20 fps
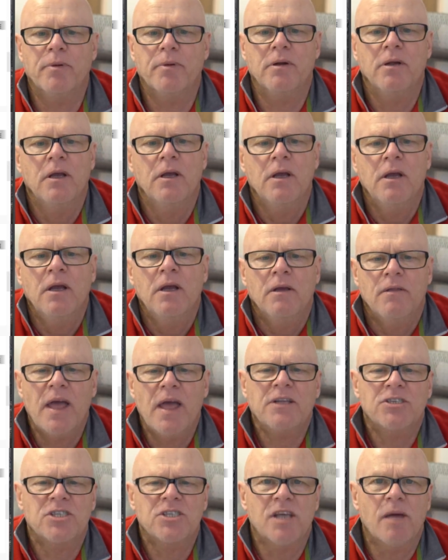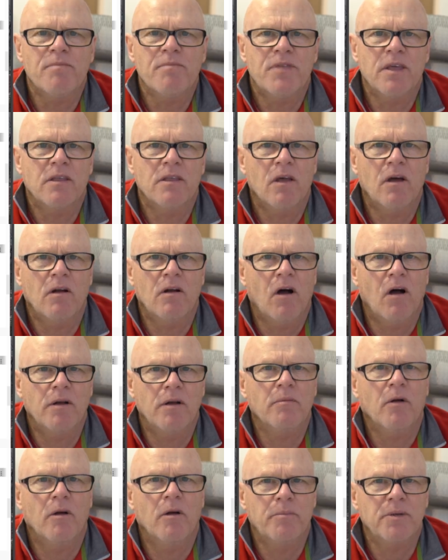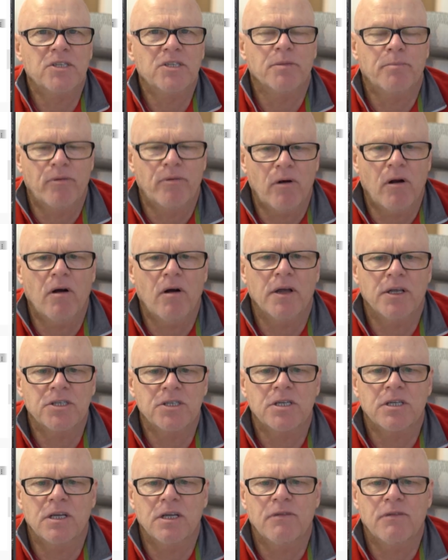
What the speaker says: But that's something that I'd be surprised